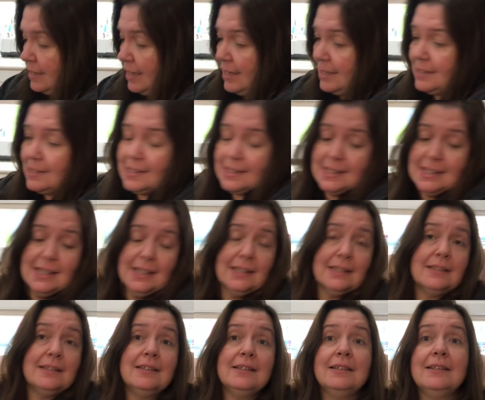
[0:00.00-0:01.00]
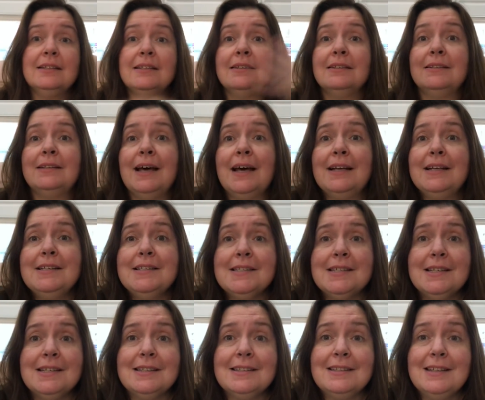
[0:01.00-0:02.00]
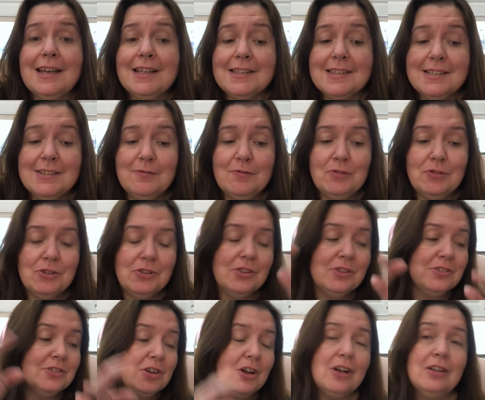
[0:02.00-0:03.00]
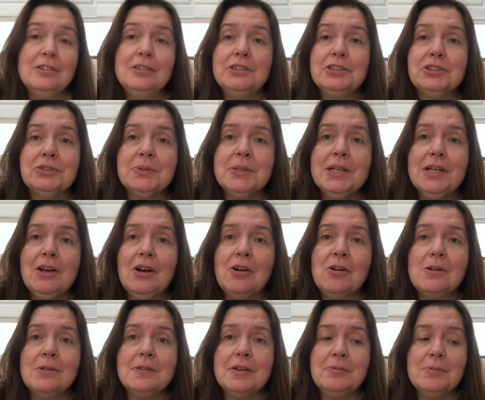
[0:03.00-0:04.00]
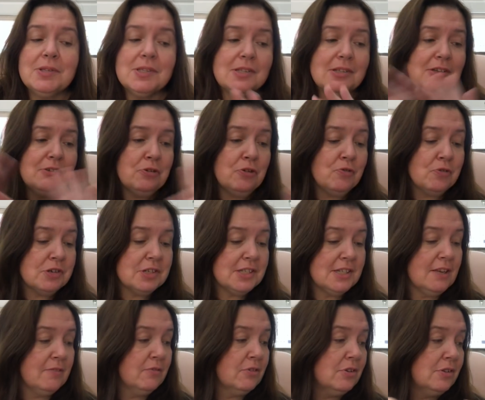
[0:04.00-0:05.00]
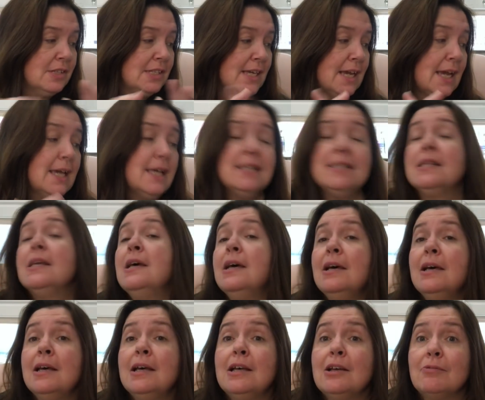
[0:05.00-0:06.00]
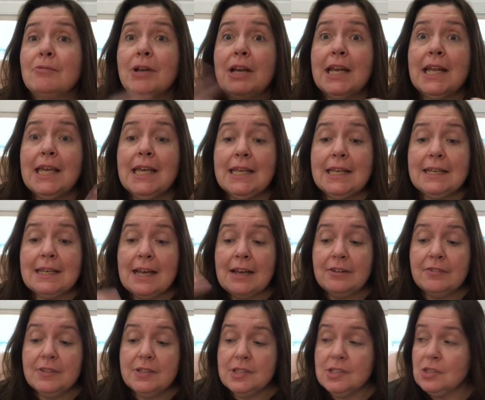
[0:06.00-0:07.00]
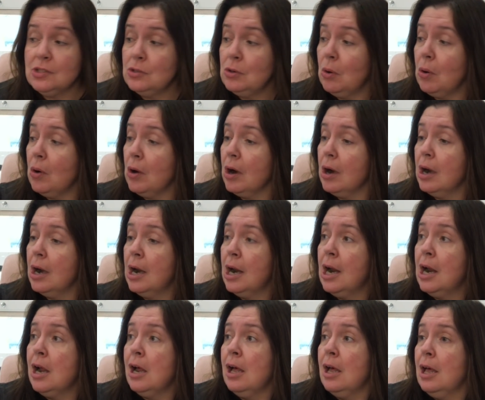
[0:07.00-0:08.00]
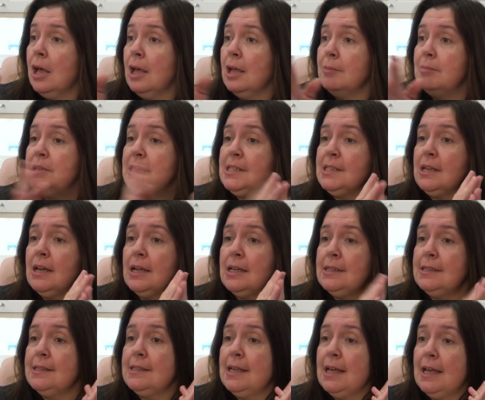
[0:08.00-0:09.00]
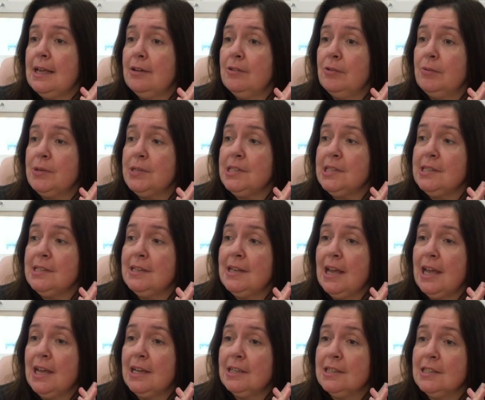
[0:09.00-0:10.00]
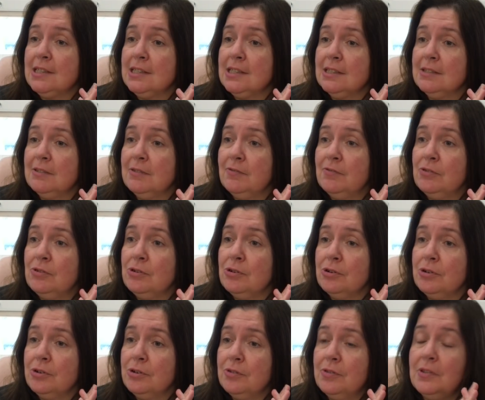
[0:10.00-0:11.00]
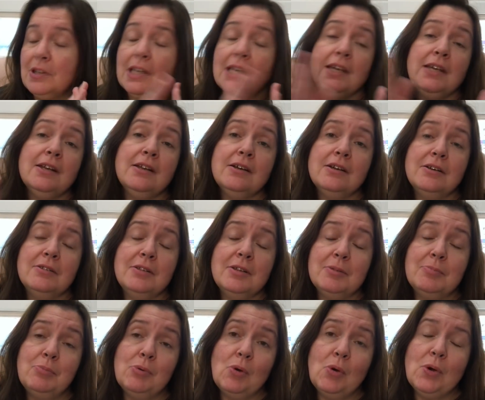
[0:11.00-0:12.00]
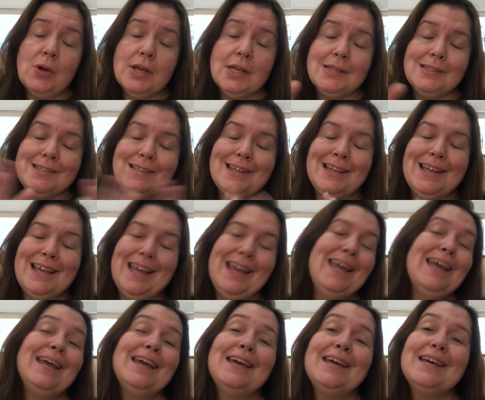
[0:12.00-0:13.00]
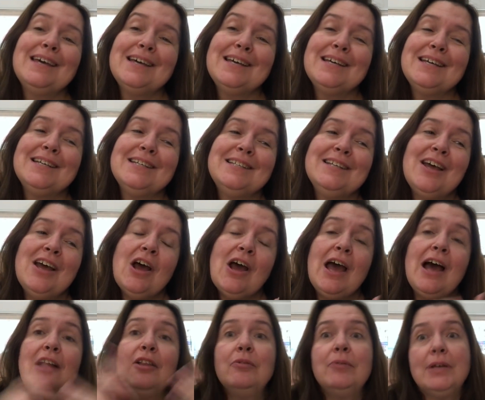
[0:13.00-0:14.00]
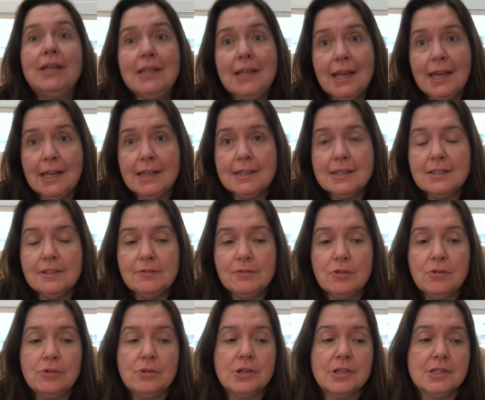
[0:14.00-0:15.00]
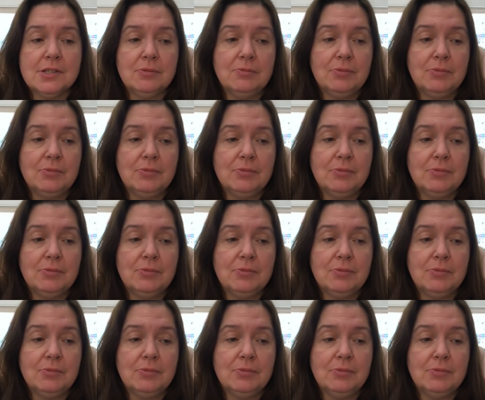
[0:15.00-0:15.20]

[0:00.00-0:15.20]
That is it. That is it. That's it for the Dollar Tree haul that was done over several days, running in and out of the store. Besides that, there was snacks for the kiddo or the boys and Halloween candy, of course,